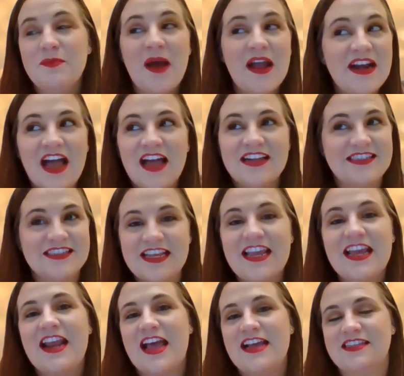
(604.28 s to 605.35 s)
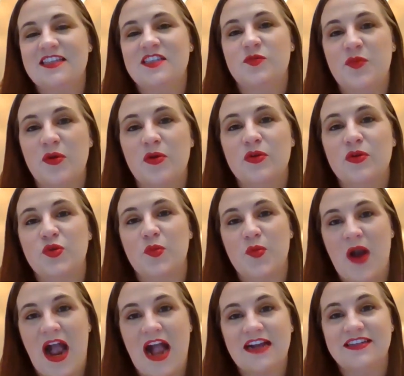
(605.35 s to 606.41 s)
might not see it as a spiritual
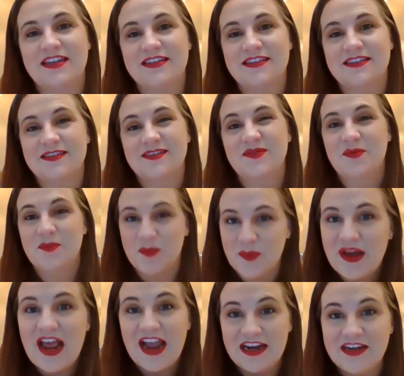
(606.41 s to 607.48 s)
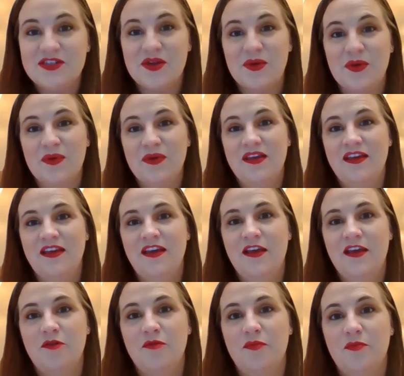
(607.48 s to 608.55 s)
practice, but I do,
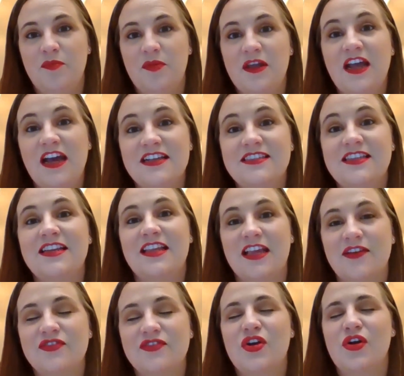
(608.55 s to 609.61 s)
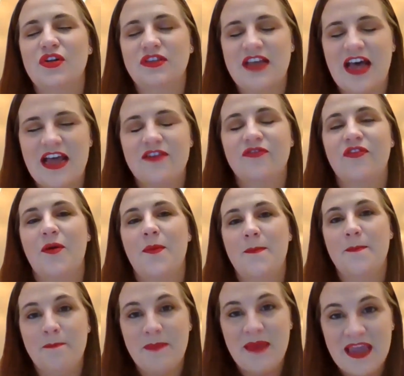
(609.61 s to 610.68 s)
because it gives her life
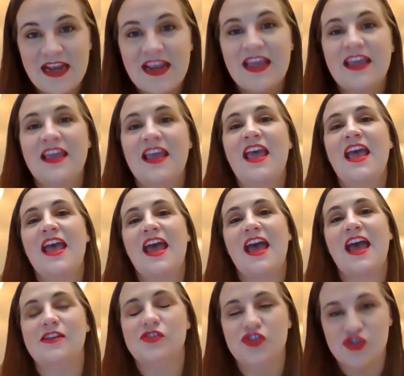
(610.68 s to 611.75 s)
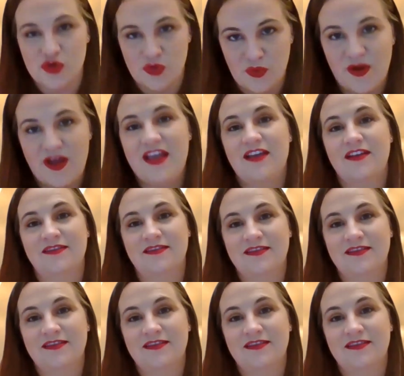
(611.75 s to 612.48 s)
meaning and joy.